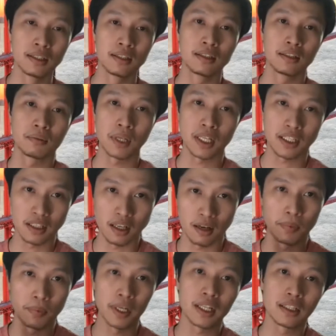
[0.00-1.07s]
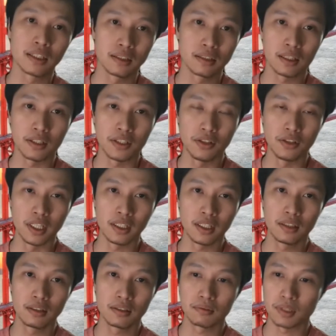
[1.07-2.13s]
What software that you need,
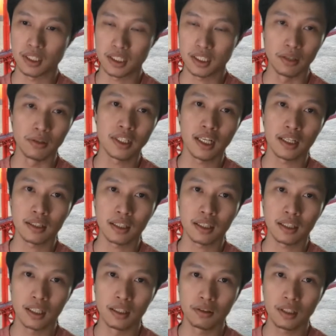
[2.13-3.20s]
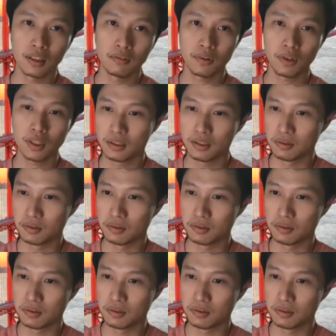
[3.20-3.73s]
what skill set that they're looking for,